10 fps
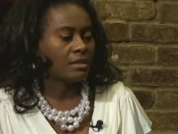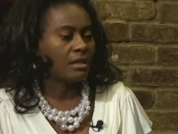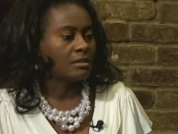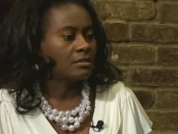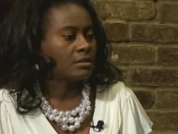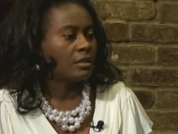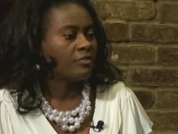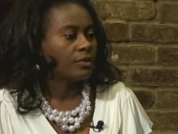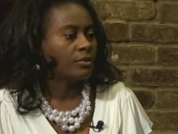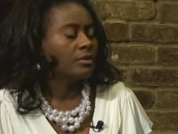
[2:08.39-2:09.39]
uh,
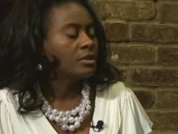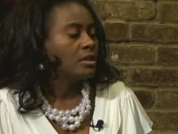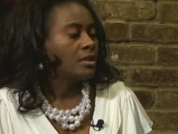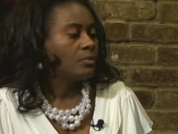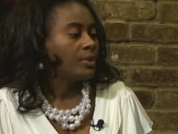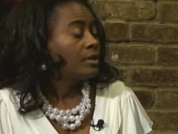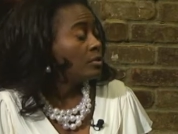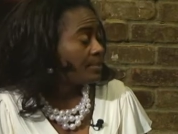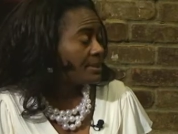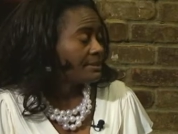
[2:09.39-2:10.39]
suffered with
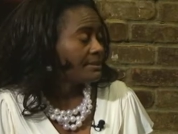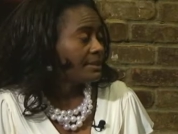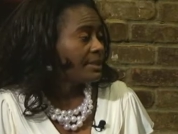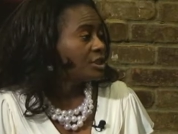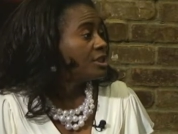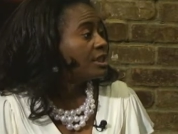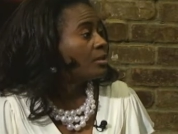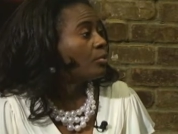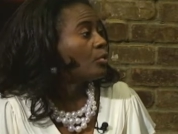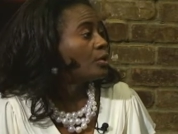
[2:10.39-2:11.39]
lupus, and she's in
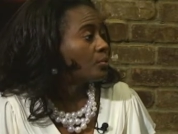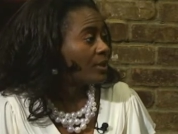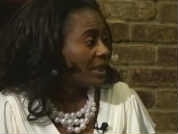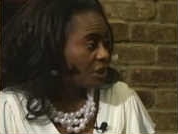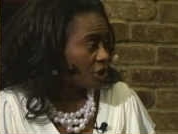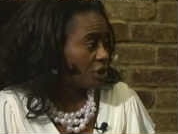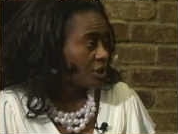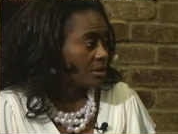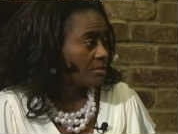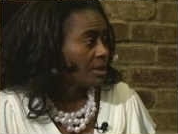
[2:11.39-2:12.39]
a broken
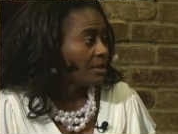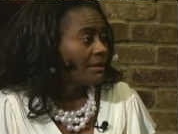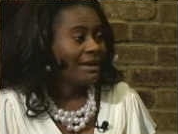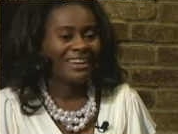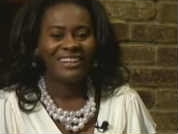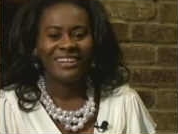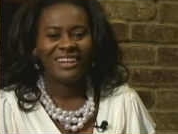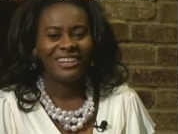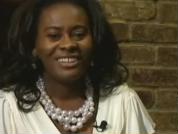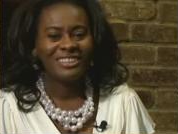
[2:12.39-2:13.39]
relationship. And
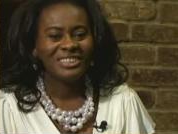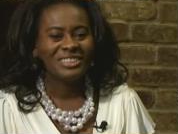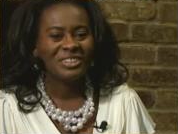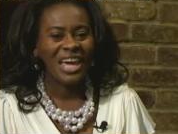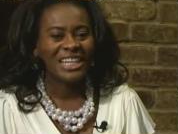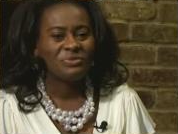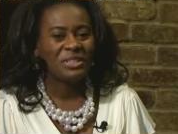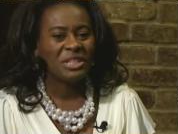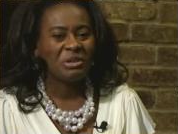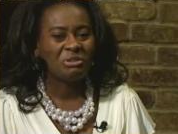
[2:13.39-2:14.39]
um, as we
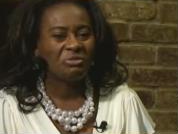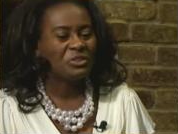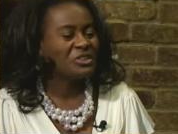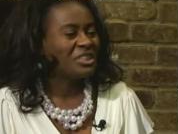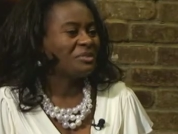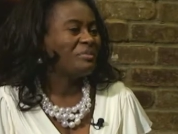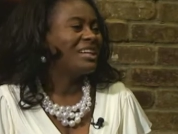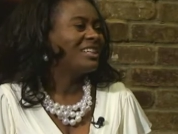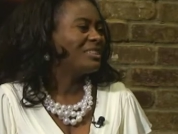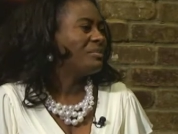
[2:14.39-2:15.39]
know, on the first of the
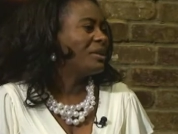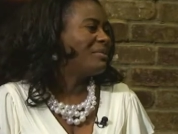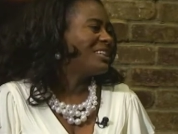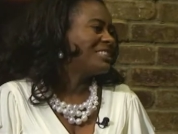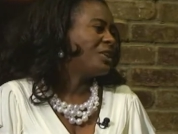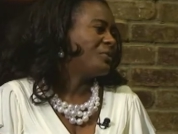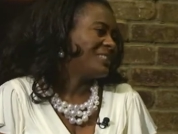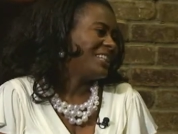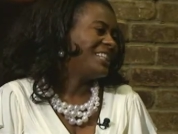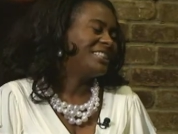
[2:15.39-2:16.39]
month, the mailman's always
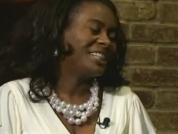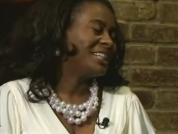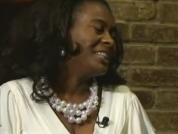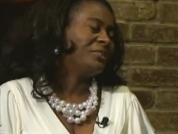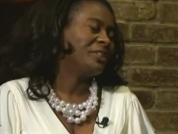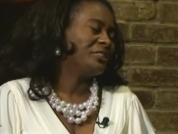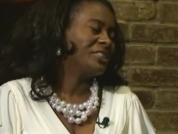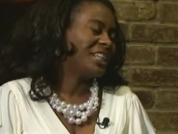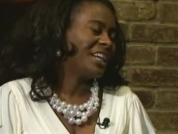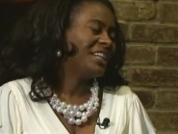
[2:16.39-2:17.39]
late, and Connie don't get her
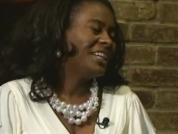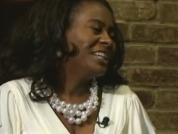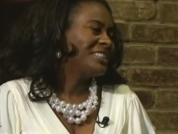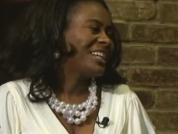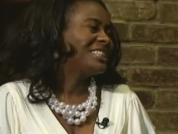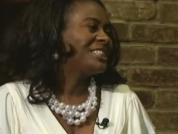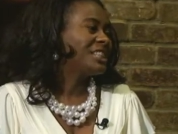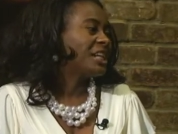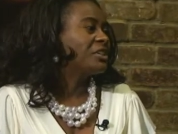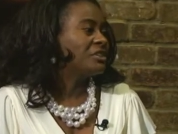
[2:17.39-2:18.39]
check. So actually, she
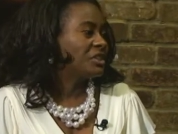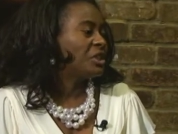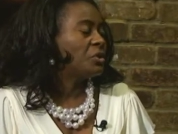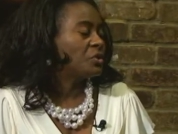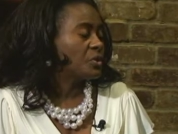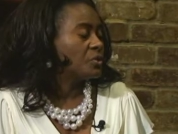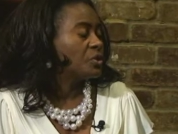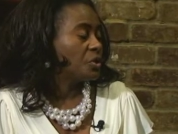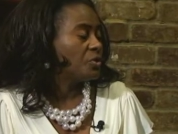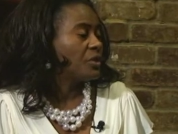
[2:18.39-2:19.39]
got to go to the local Social
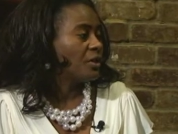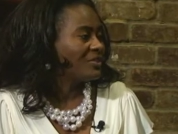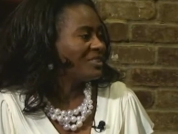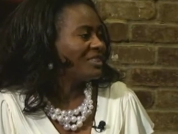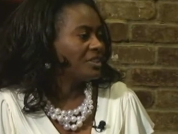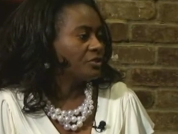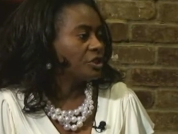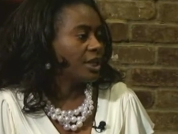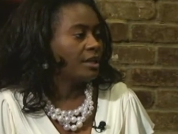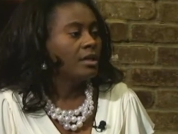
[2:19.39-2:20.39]
Security office to get her
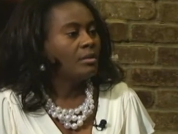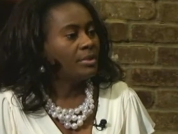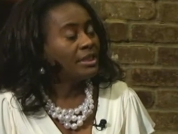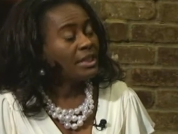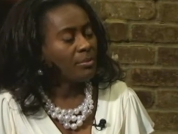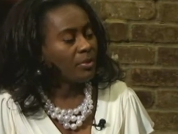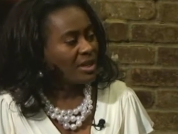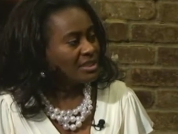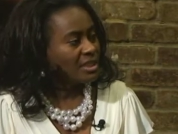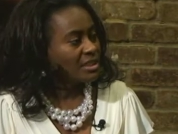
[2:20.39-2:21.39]
check. But in that
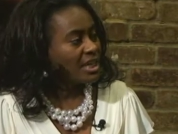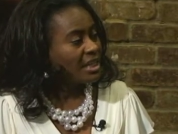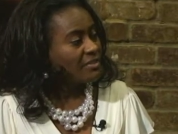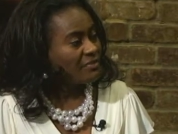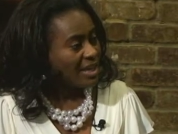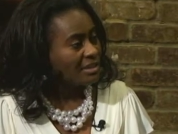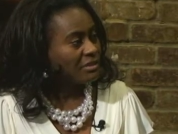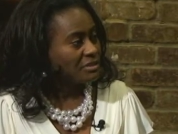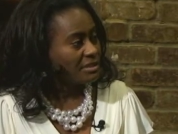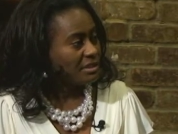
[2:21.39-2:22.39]
process, Connie find
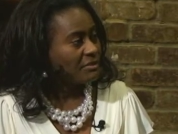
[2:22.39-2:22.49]
herself,